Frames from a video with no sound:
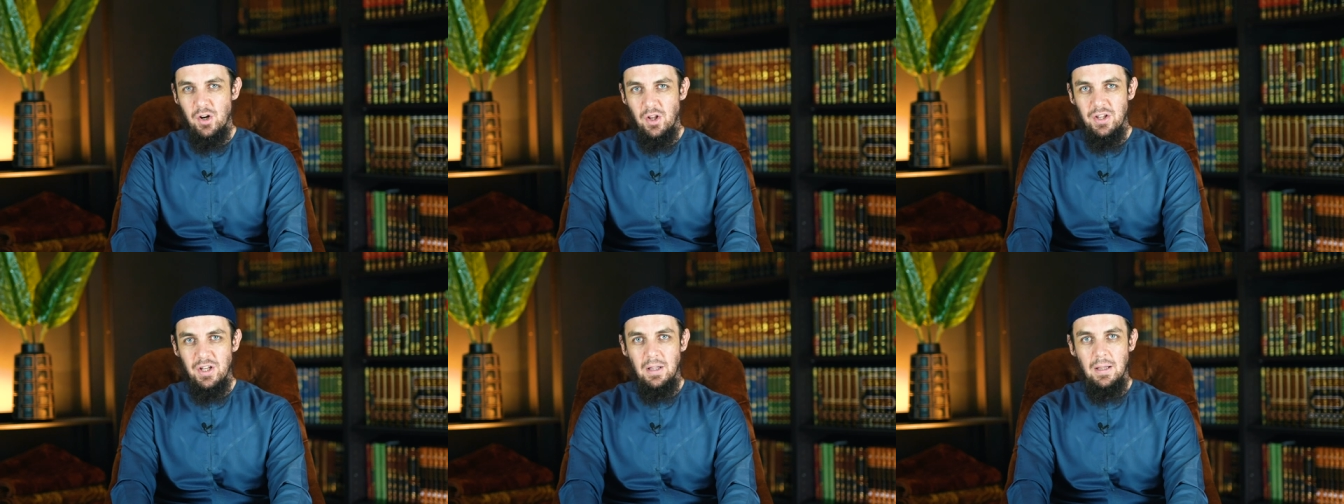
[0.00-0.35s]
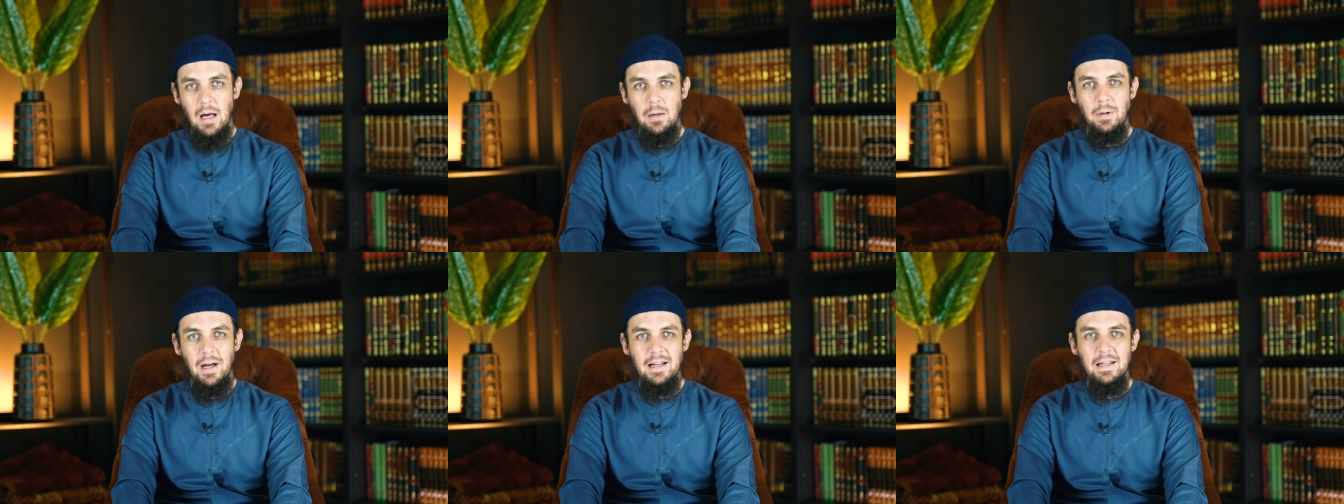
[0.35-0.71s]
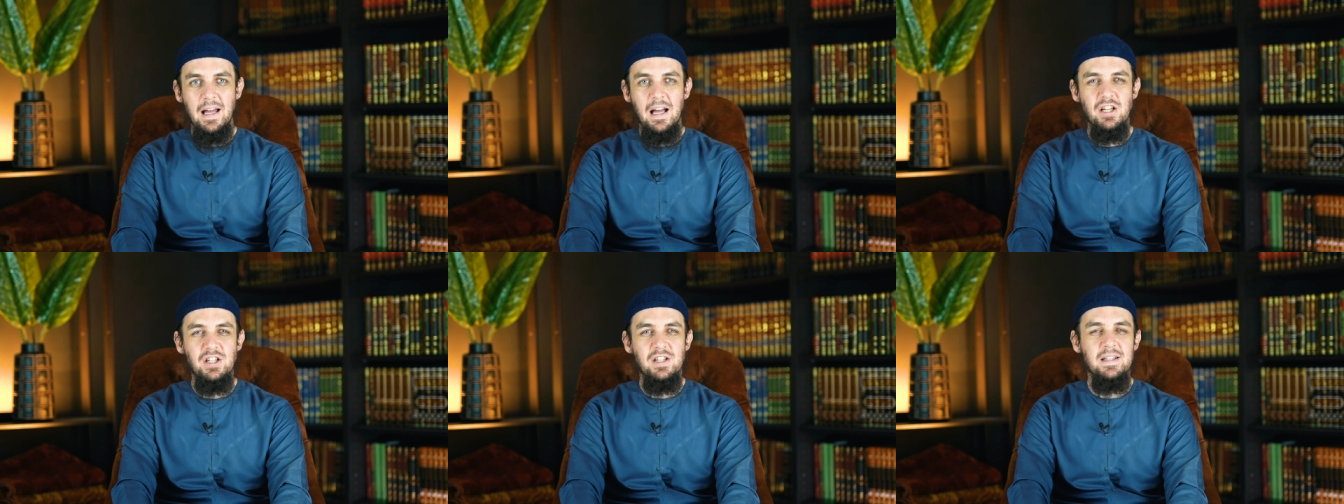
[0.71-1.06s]
radiallahu
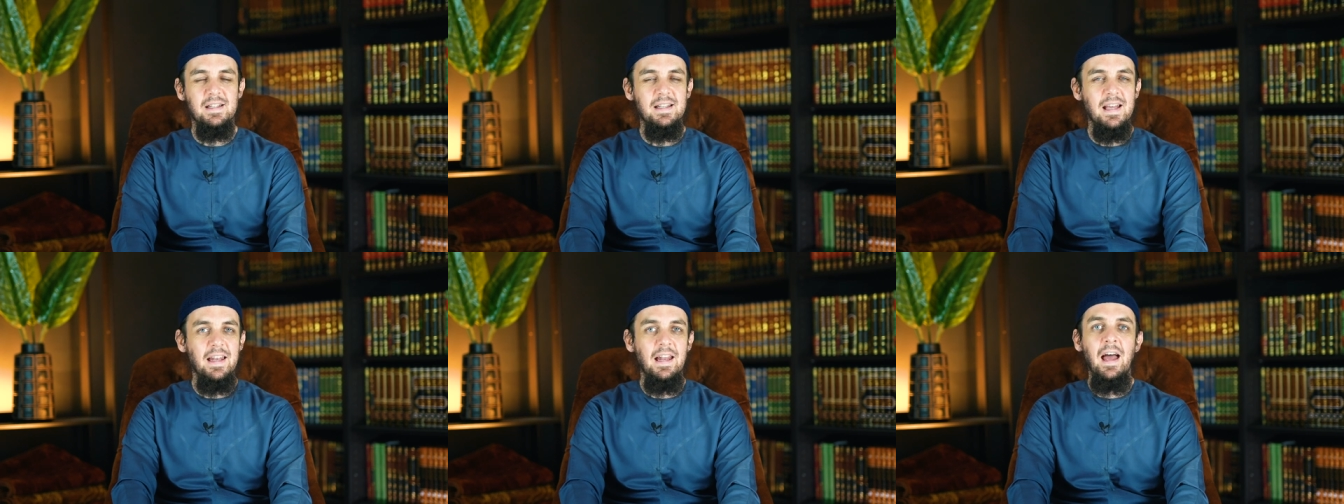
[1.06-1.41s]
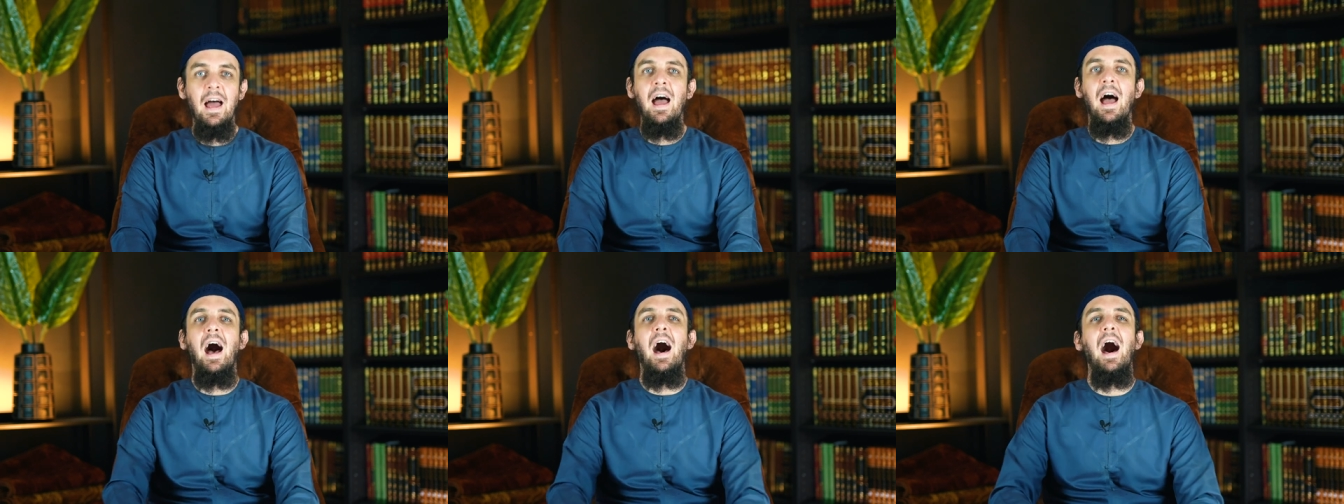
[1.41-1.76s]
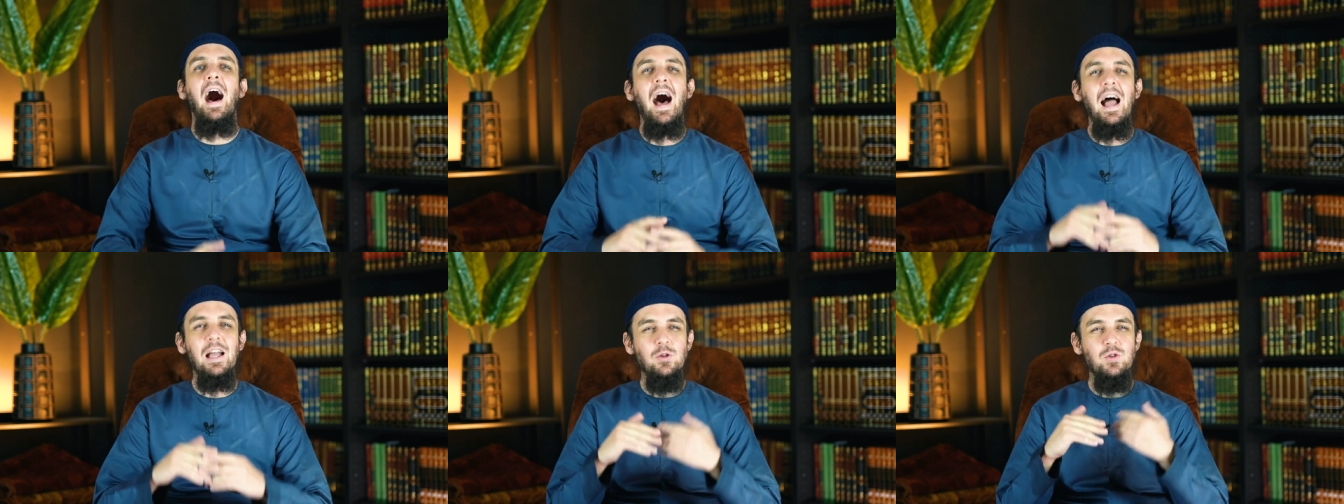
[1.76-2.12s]
anha, she said,
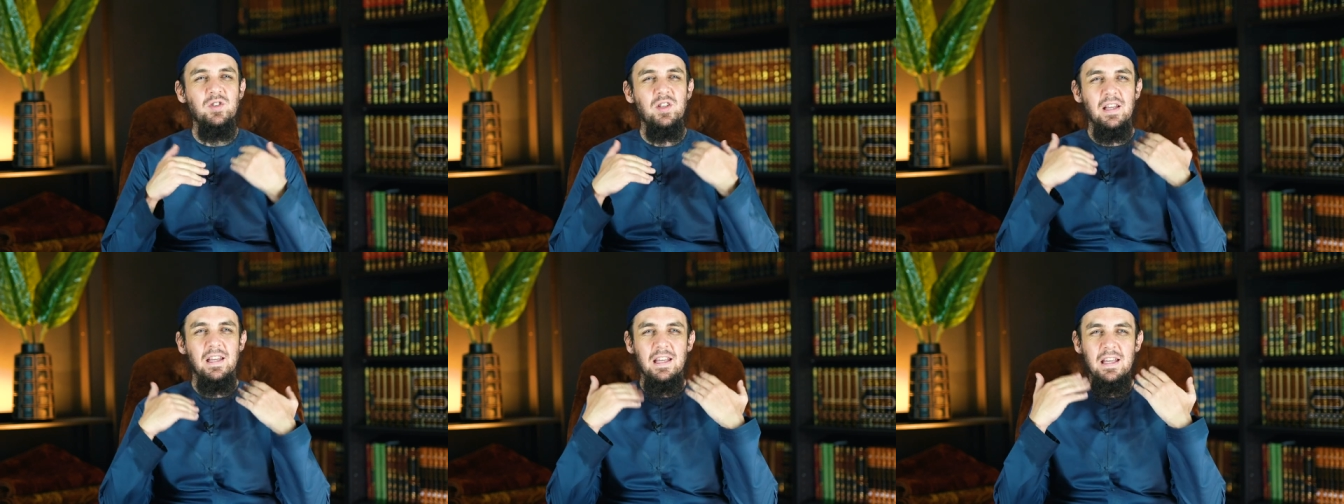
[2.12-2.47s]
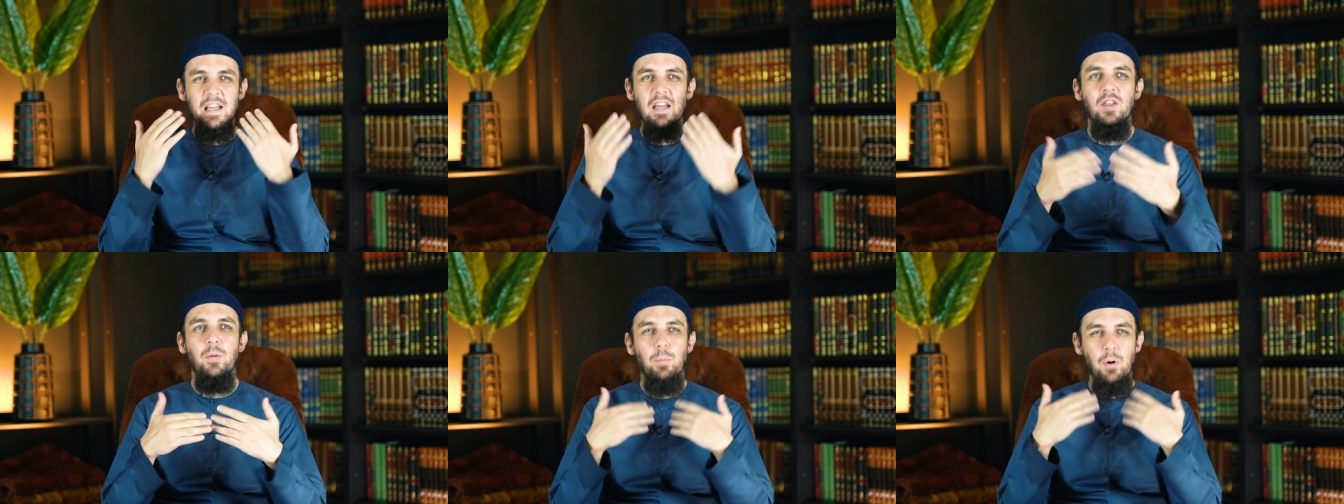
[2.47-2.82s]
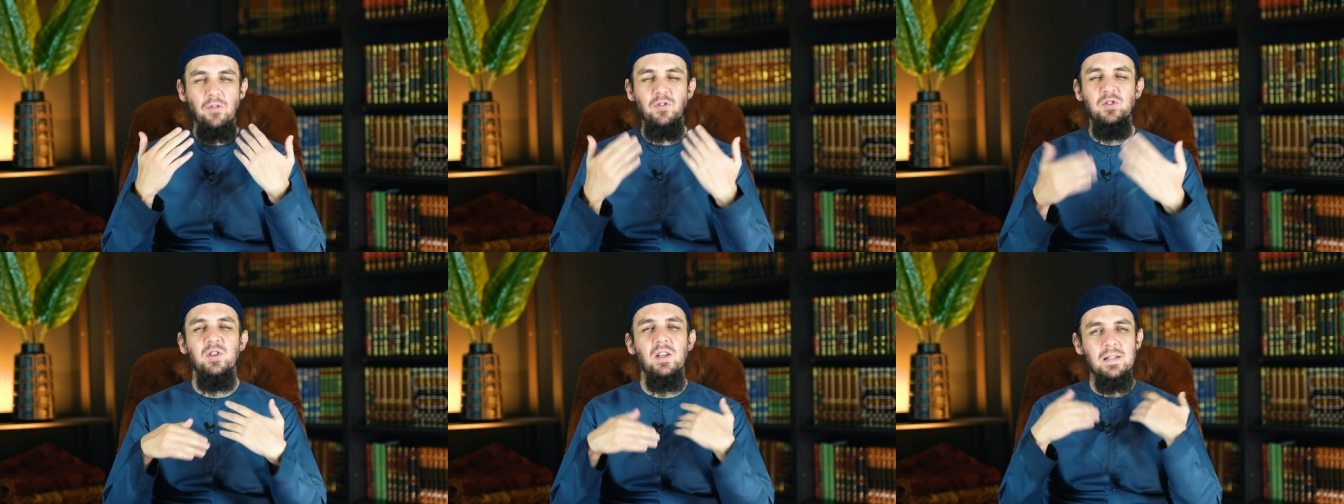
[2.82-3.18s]
I used to hear the
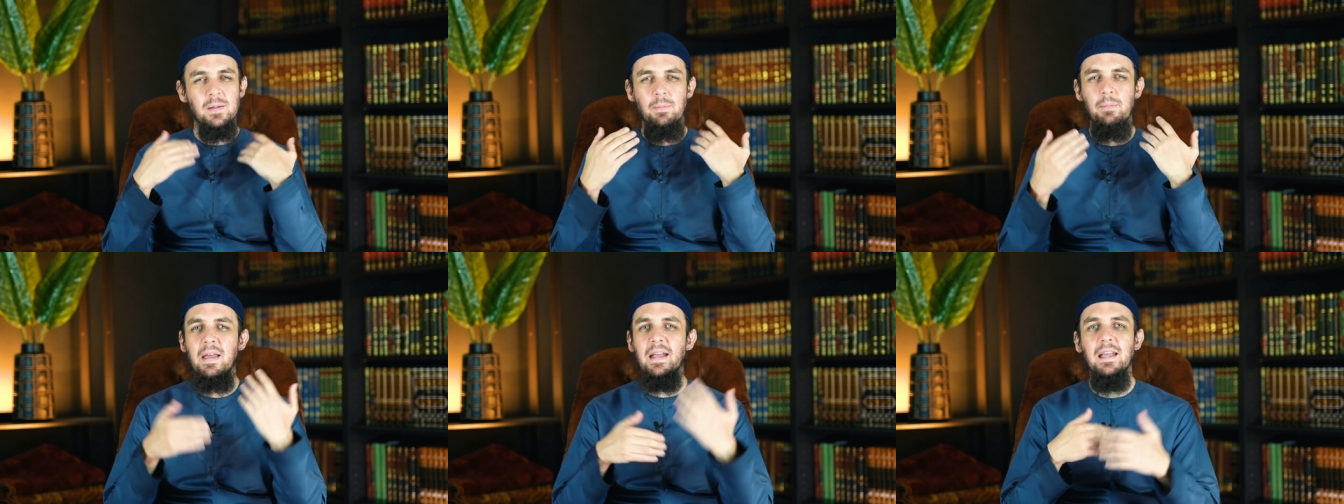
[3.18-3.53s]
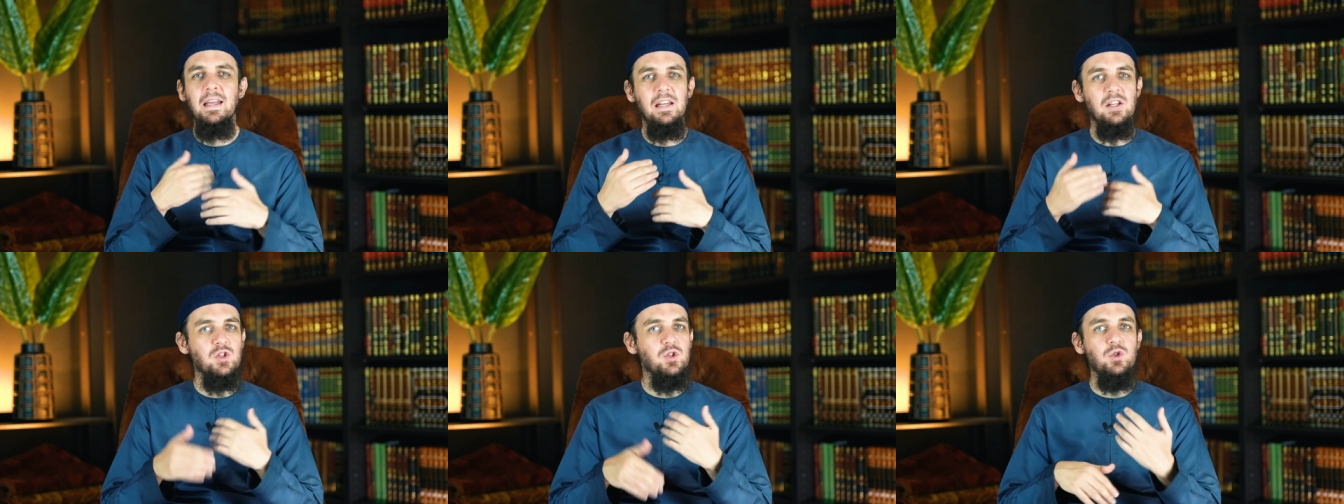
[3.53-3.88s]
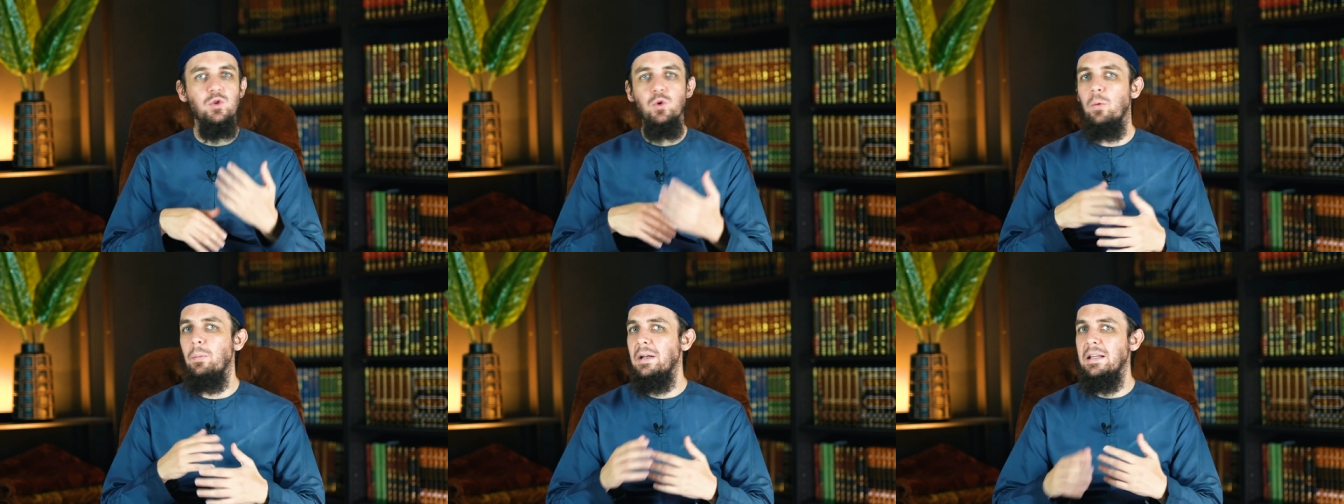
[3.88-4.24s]
Prophet making it
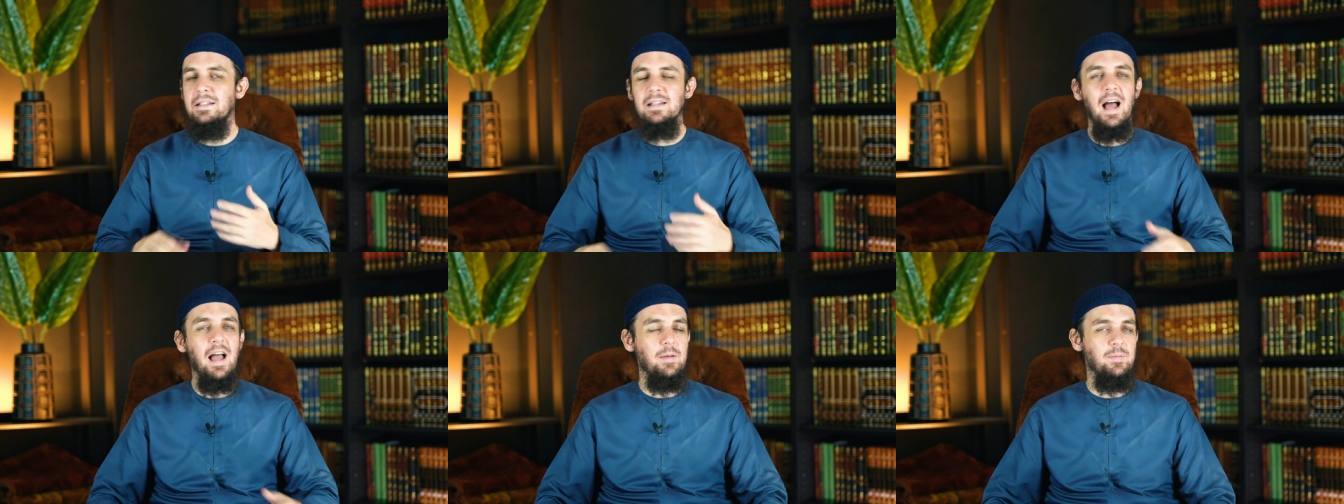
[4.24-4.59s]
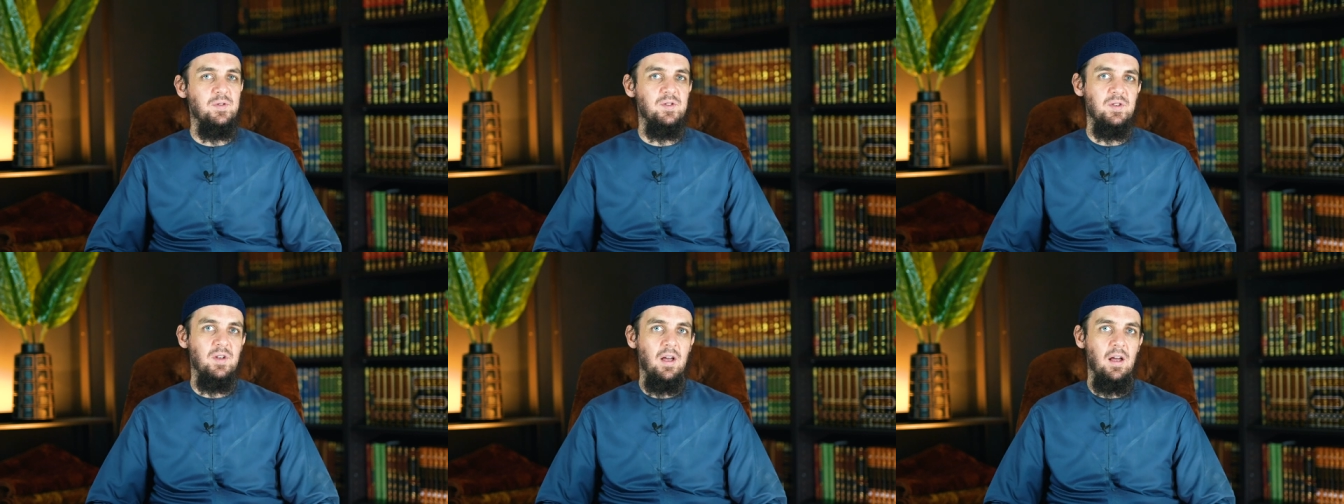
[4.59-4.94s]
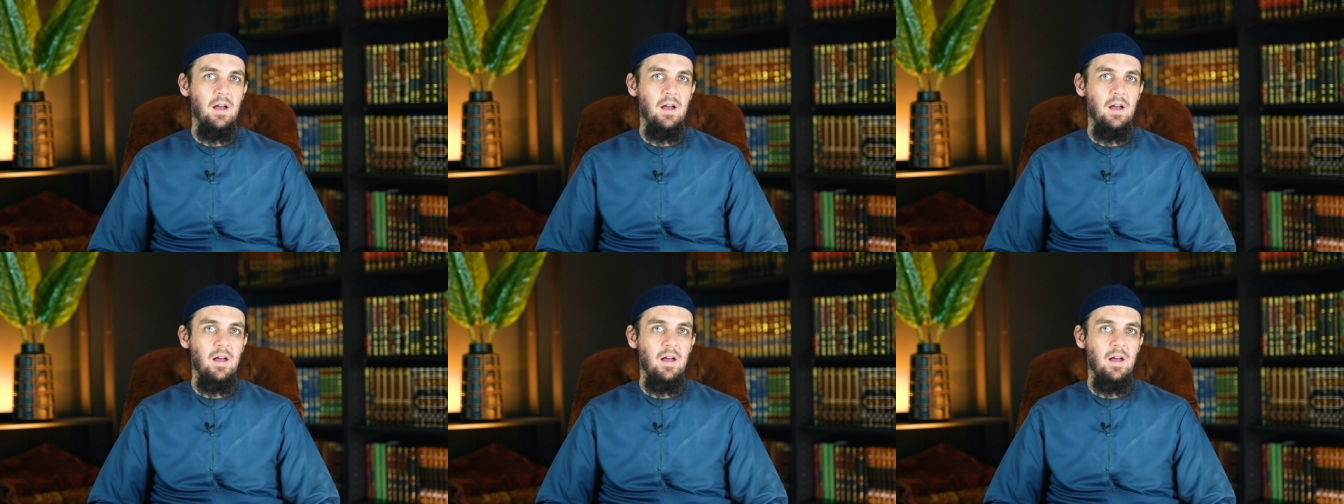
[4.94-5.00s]
so many times.